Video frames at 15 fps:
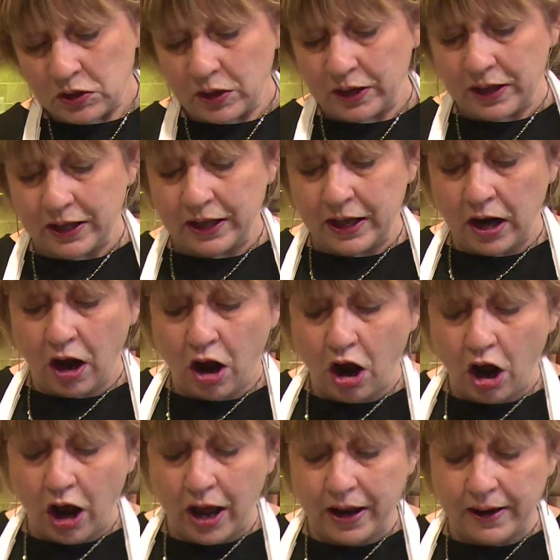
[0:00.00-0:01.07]
so it could get
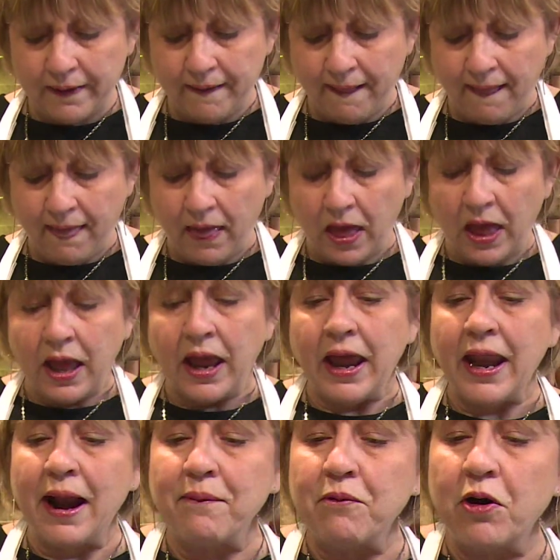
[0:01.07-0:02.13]
hot,
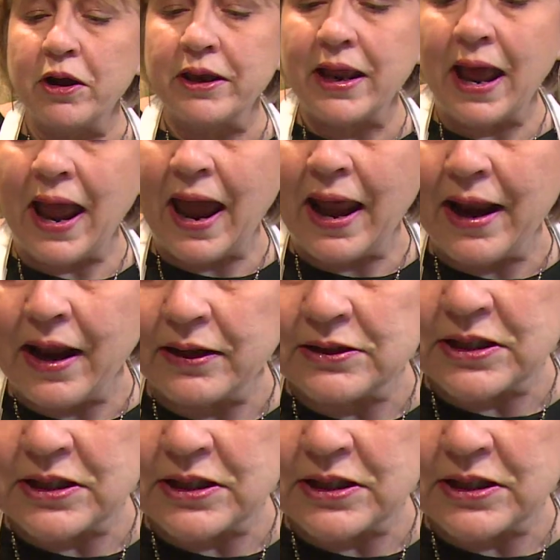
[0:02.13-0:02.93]
and I'm going to add